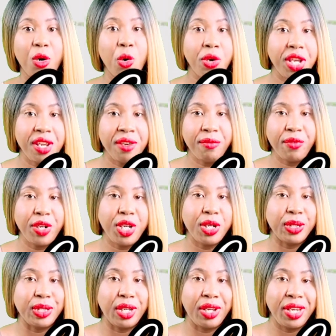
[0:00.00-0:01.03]
cooking
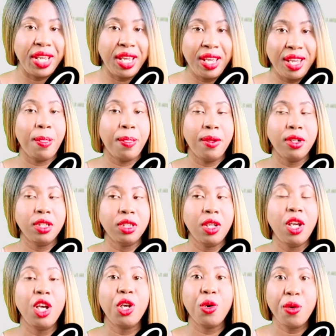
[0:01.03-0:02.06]
videos on here.
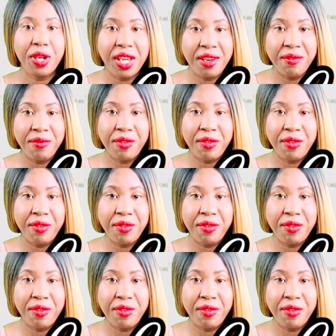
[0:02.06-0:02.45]
Cooking